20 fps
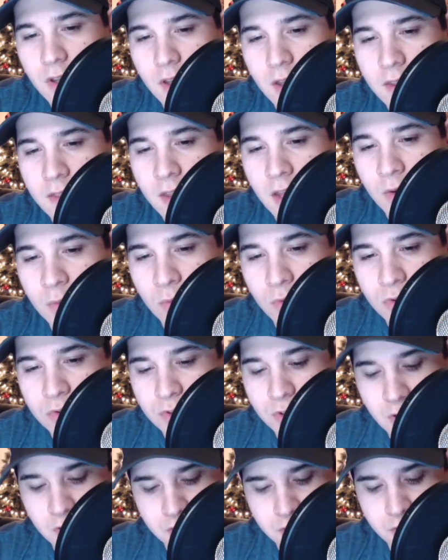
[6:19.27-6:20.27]
and then we'll
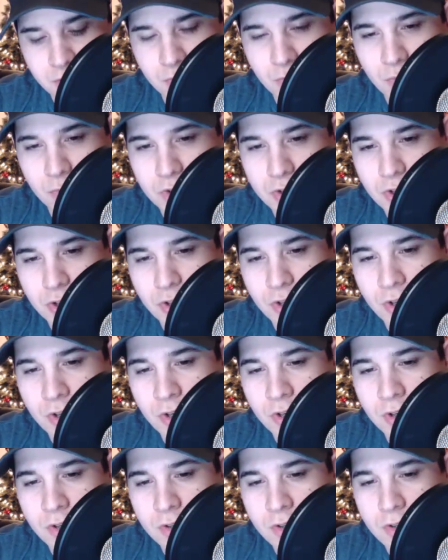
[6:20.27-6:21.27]
just
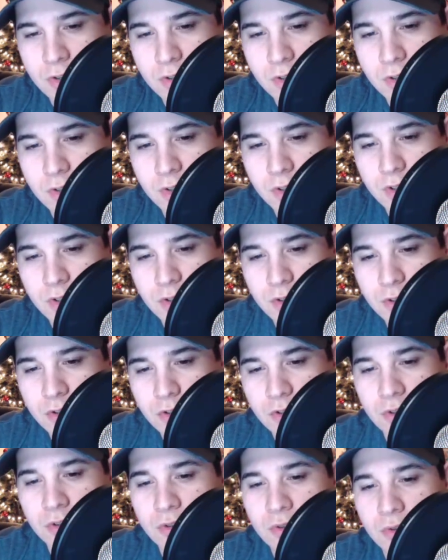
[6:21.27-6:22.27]
return
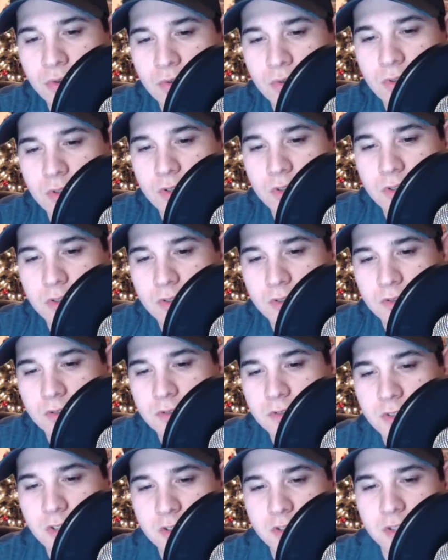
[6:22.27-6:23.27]
new
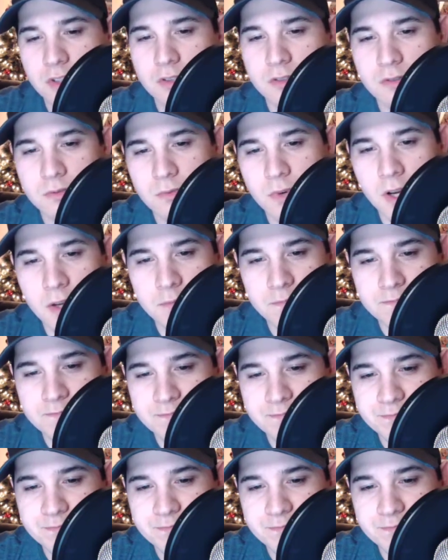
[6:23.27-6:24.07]
digits, right?